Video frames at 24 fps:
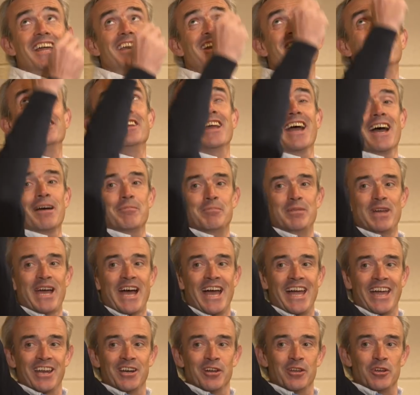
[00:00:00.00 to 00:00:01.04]
and nearly had me
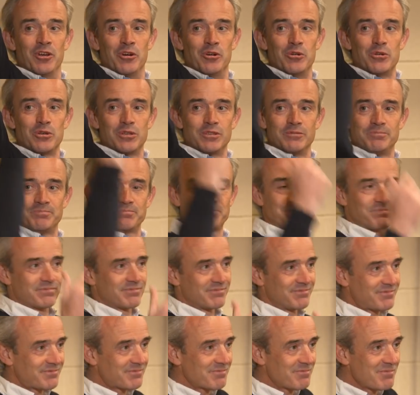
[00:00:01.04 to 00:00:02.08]
hanging on the hook.
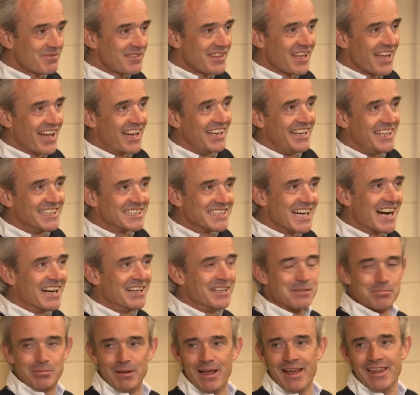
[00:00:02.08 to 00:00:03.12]
He
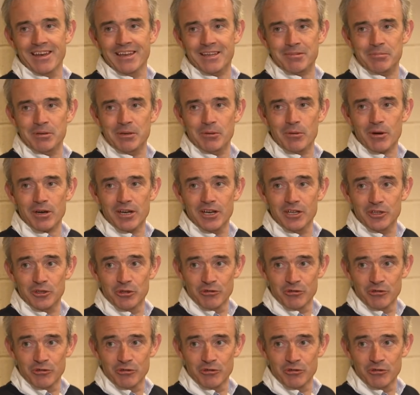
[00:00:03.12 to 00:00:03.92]
started explaining to me what I'd